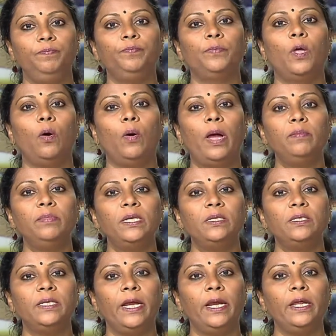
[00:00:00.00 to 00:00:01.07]
Now, I am
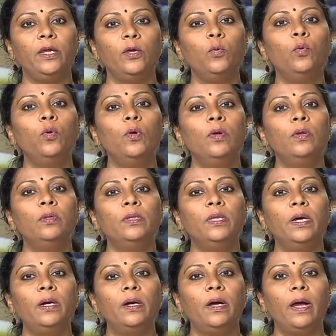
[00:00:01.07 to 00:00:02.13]
just telling you
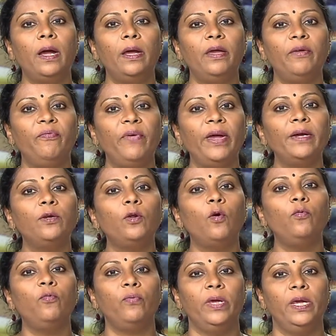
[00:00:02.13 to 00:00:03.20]
the effect
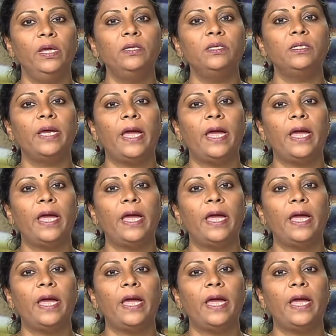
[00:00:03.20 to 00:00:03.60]
of each